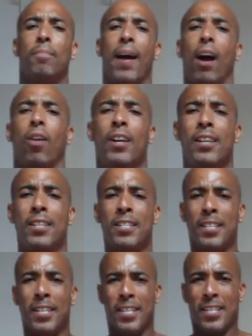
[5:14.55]
Shake them
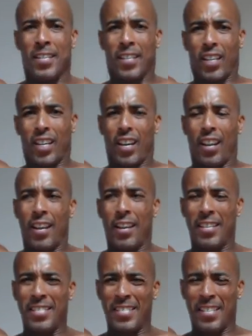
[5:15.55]
out,
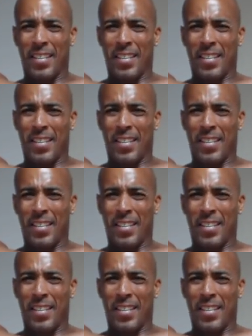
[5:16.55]
good.